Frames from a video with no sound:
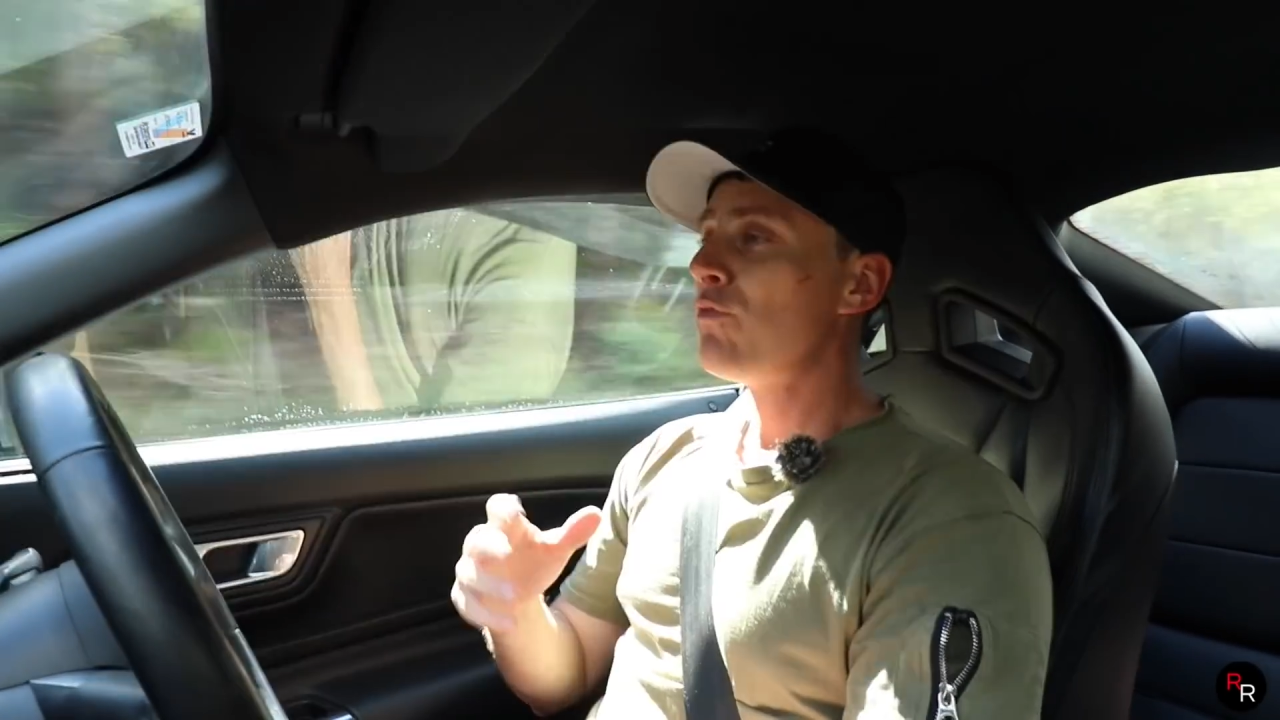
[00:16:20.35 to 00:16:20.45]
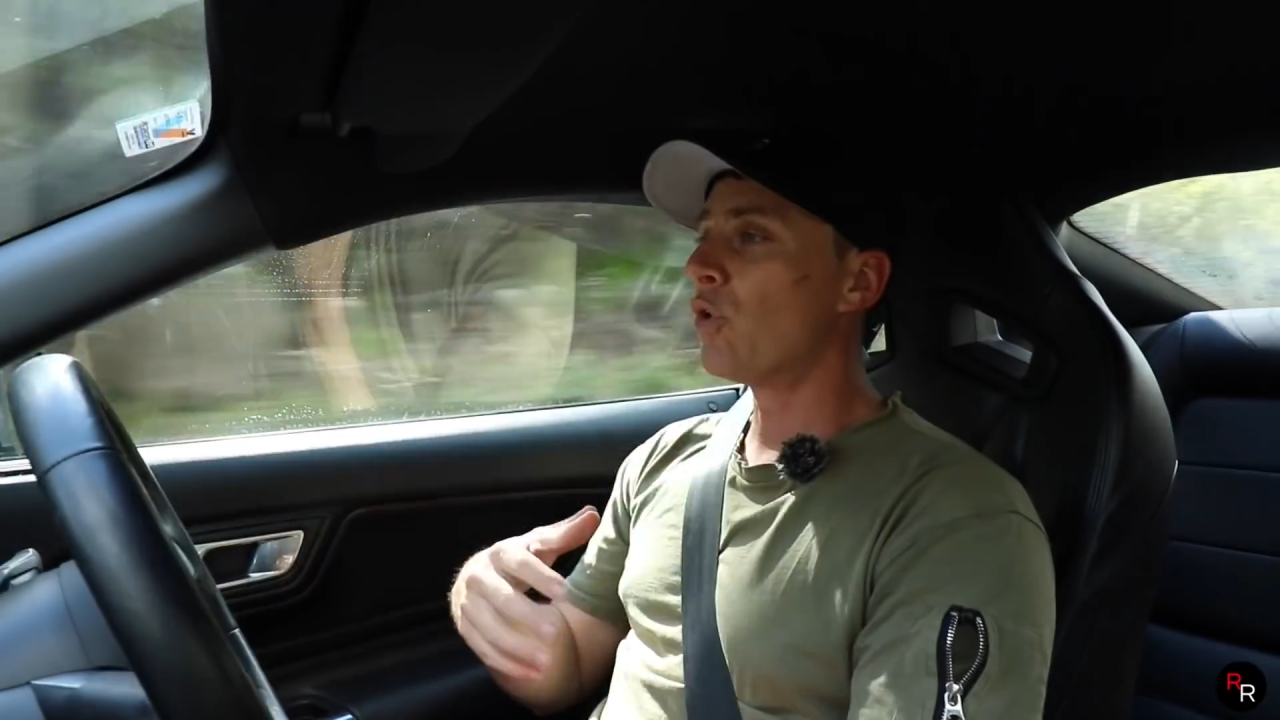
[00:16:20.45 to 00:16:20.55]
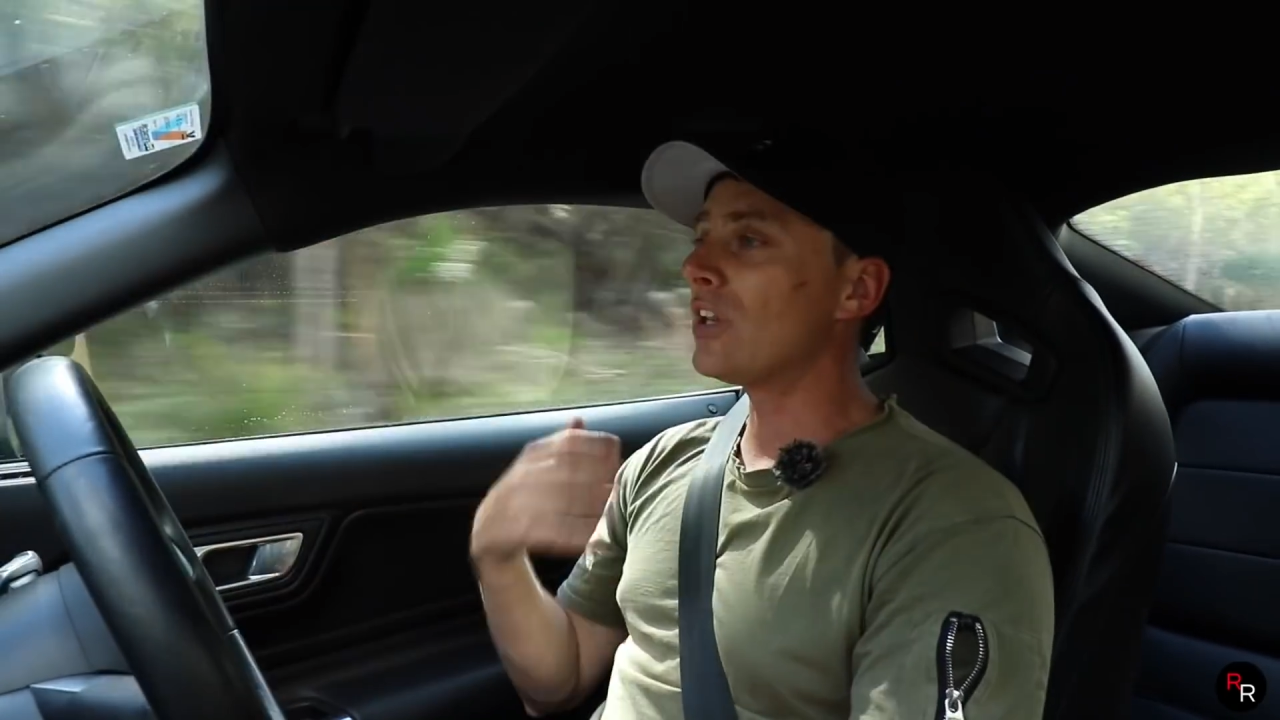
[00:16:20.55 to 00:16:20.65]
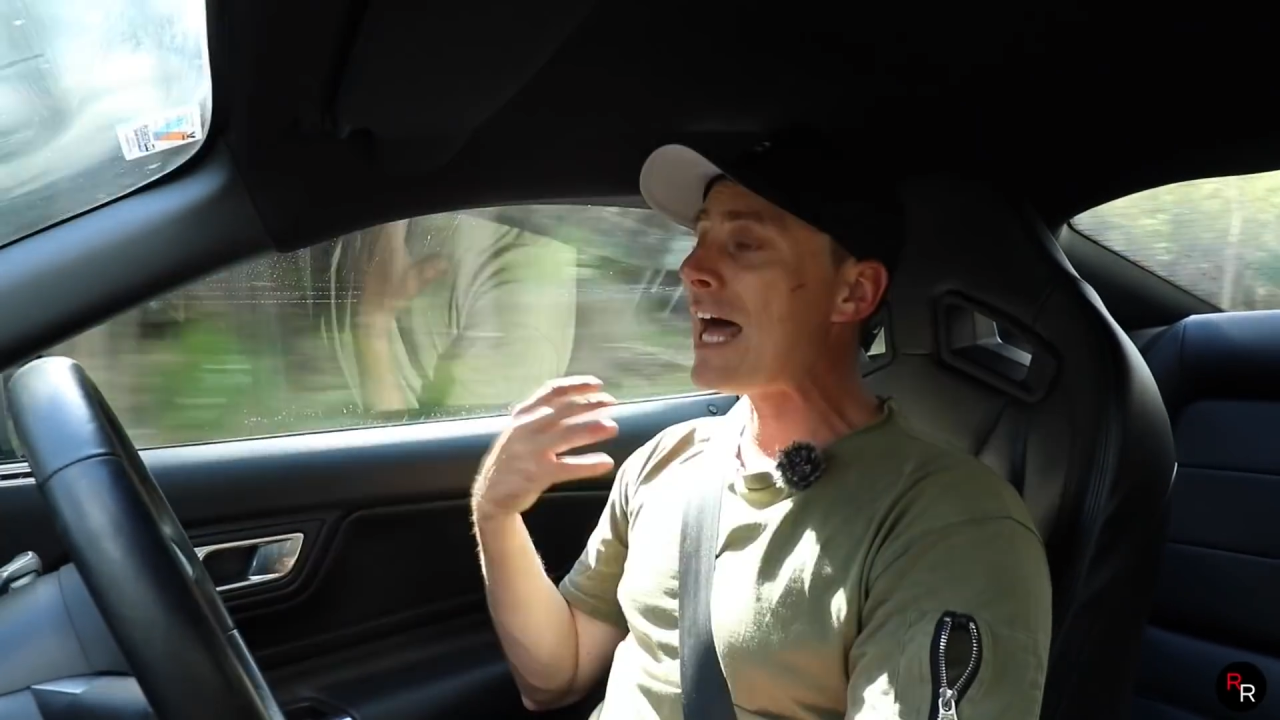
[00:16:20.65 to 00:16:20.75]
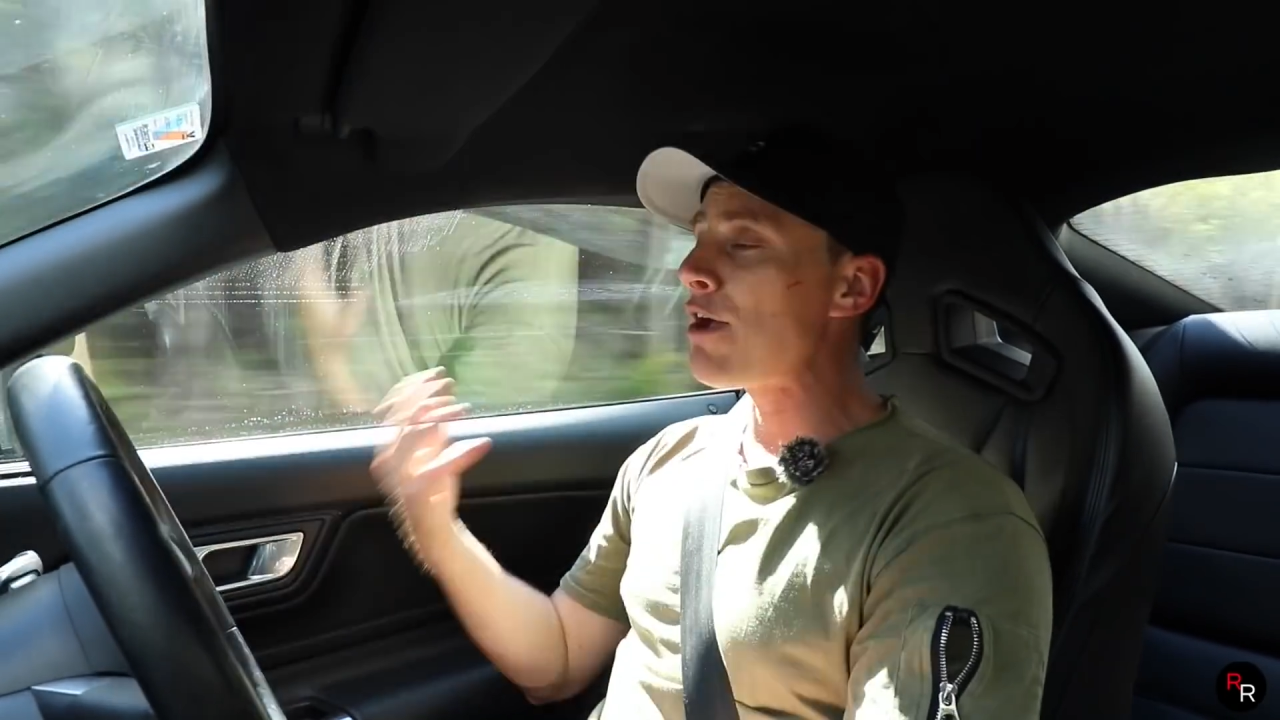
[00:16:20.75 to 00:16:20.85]

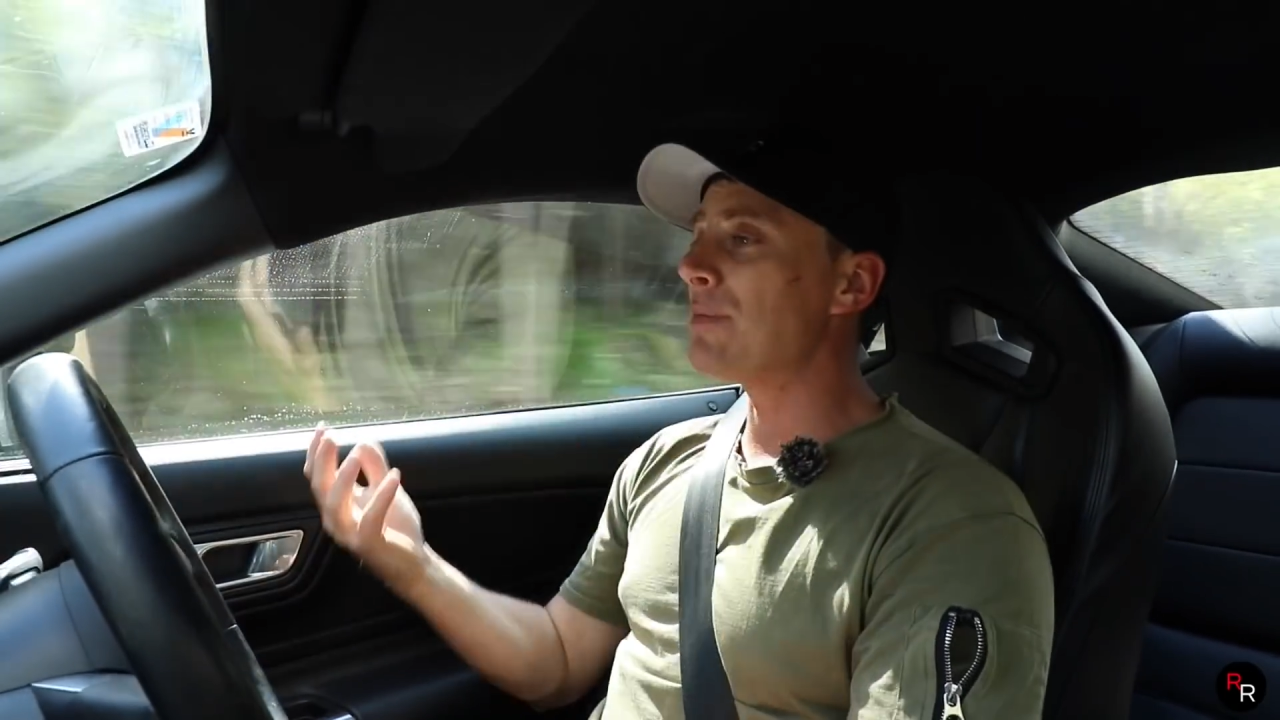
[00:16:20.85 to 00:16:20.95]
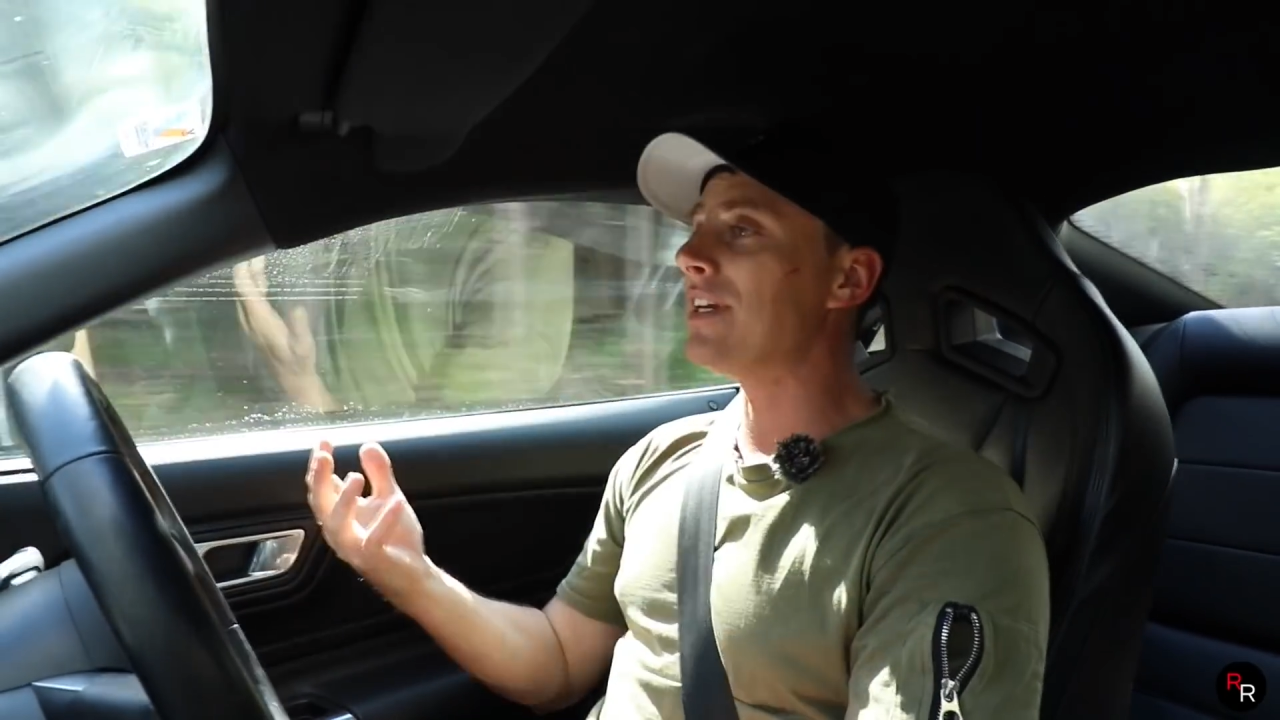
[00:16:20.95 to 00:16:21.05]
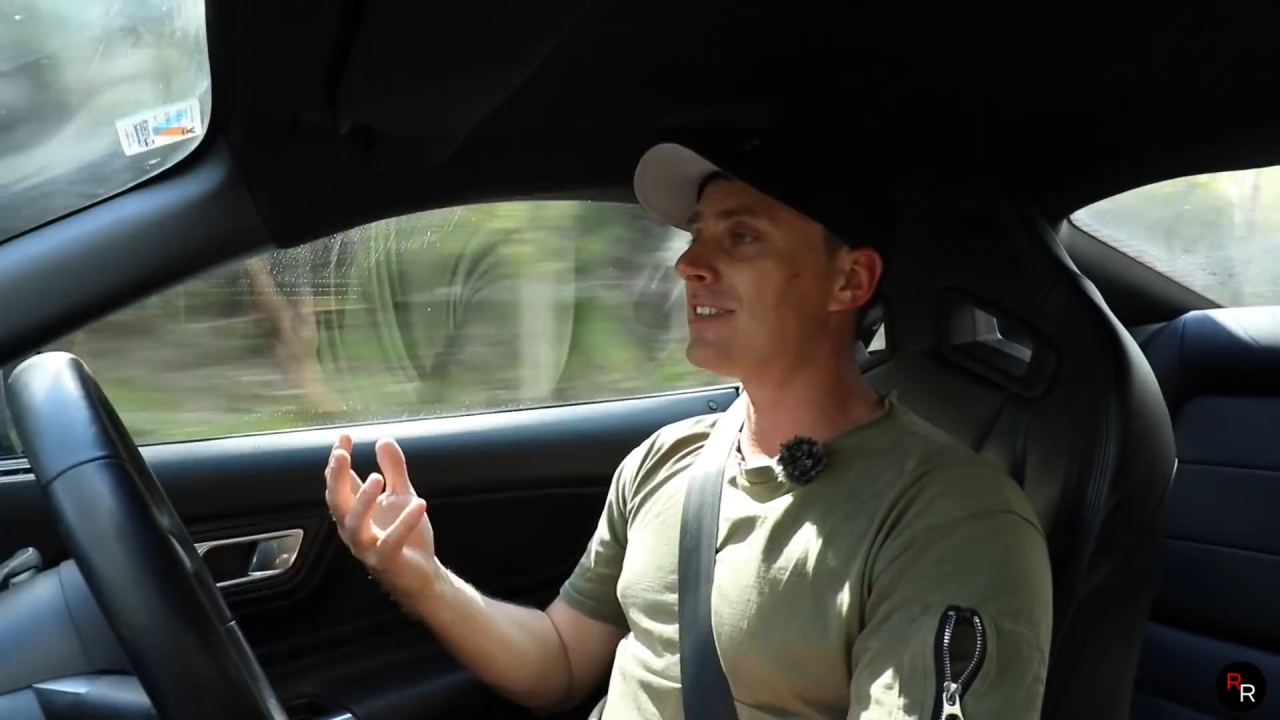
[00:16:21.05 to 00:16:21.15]
for allowing me